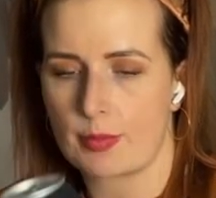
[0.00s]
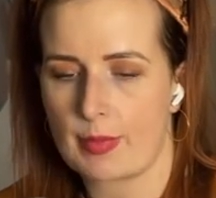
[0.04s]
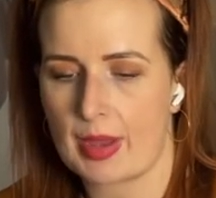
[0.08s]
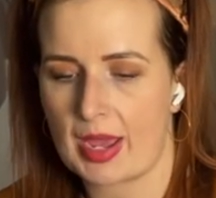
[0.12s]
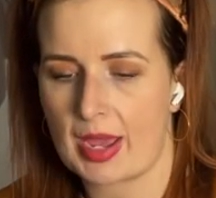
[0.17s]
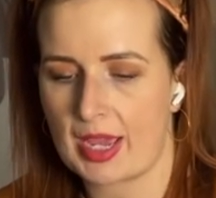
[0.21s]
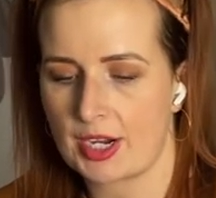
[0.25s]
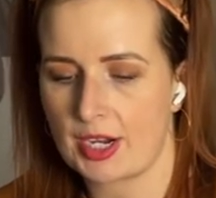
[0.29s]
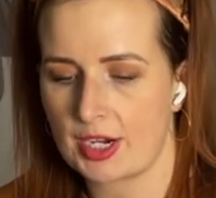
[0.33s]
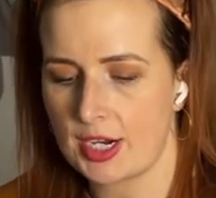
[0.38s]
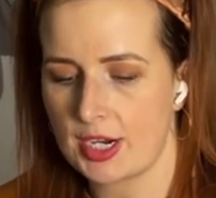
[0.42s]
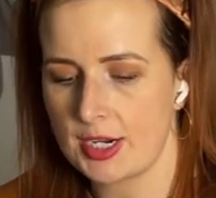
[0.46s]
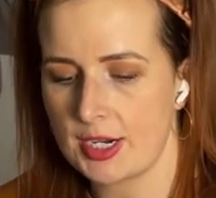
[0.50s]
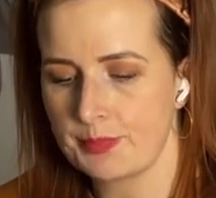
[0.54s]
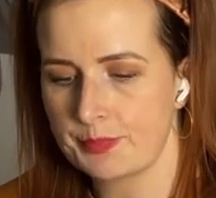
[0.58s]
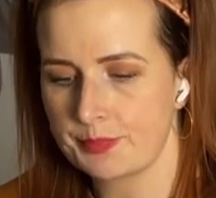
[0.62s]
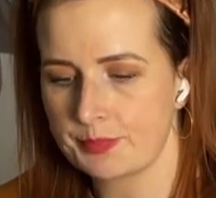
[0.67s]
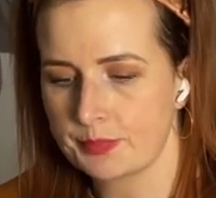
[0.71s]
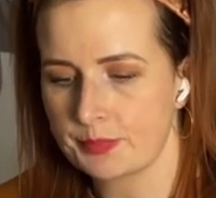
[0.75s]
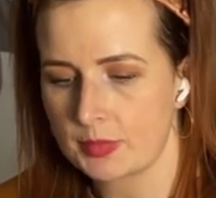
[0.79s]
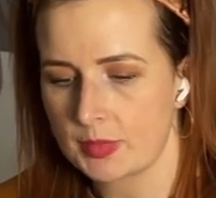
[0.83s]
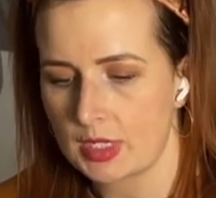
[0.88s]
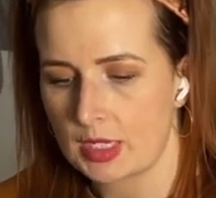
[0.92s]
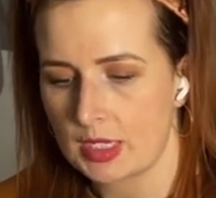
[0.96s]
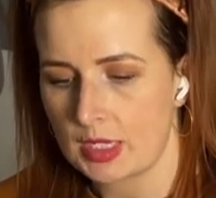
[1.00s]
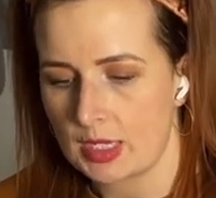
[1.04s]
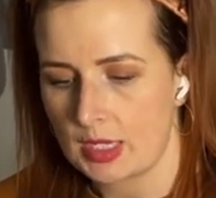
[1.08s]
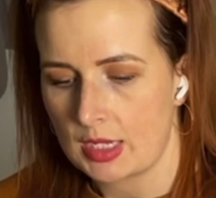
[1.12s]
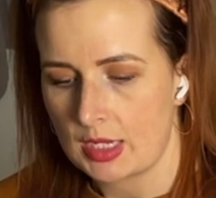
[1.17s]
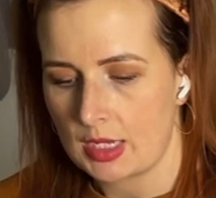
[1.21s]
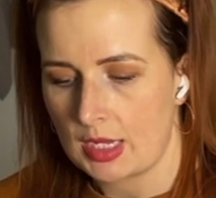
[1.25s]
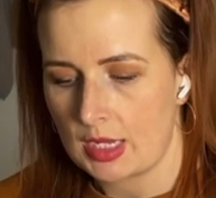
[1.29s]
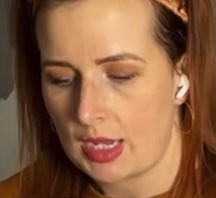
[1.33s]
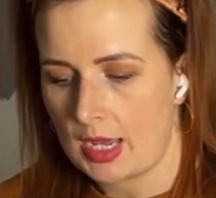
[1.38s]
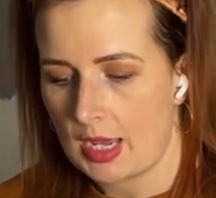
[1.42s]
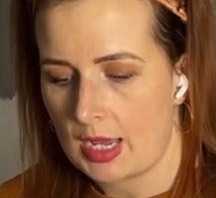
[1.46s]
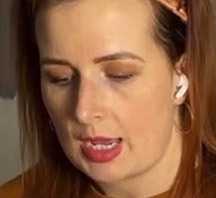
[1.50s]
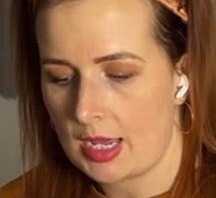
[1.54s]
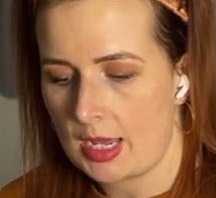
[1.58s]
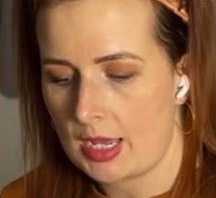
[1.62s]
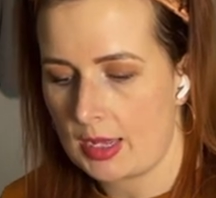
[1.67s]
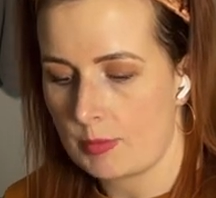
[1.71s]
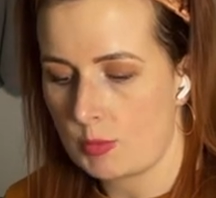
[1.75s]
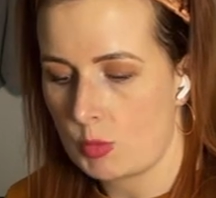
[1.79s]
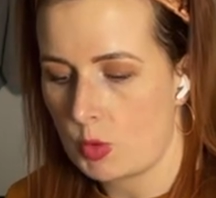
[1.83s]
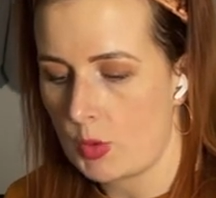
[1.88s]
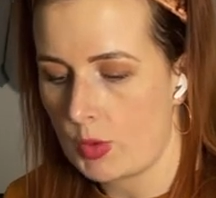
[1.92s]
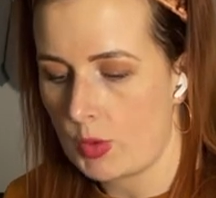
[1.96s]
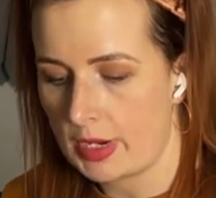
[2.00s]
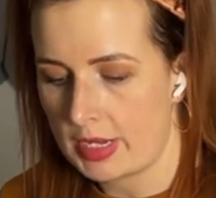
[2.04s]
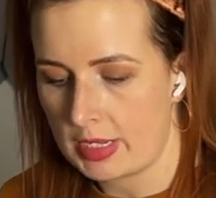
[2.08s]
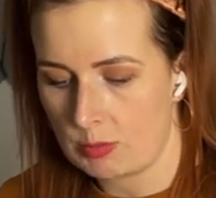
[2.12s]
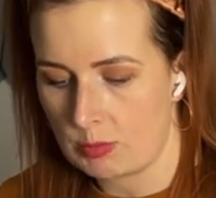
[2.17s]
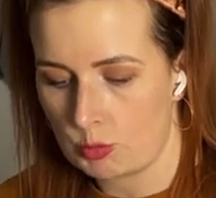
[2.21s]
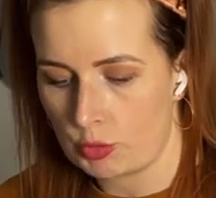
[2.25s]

Matter. Hoyne